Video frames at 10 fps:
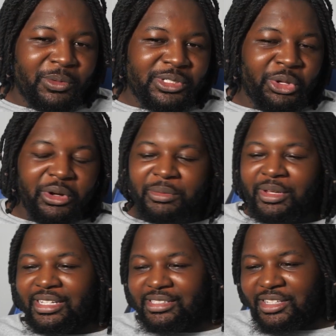was 30
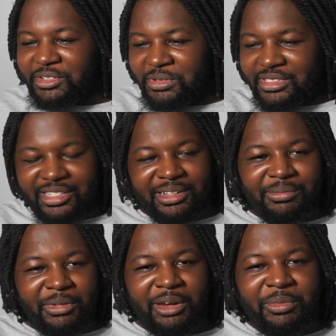minutes and this one's
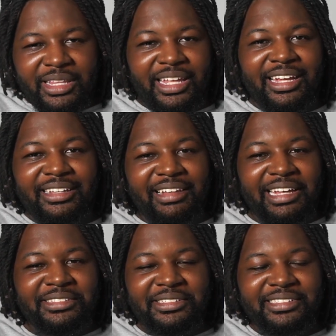gonna be like
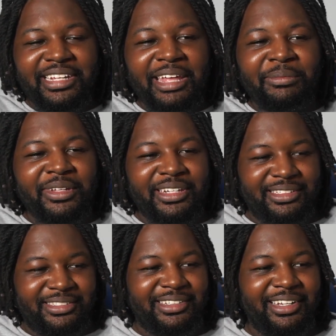less than 10
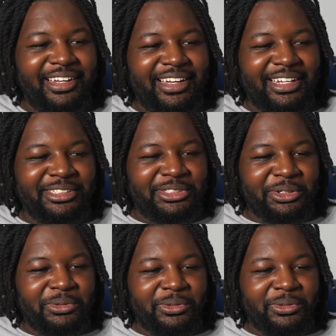minutes and so,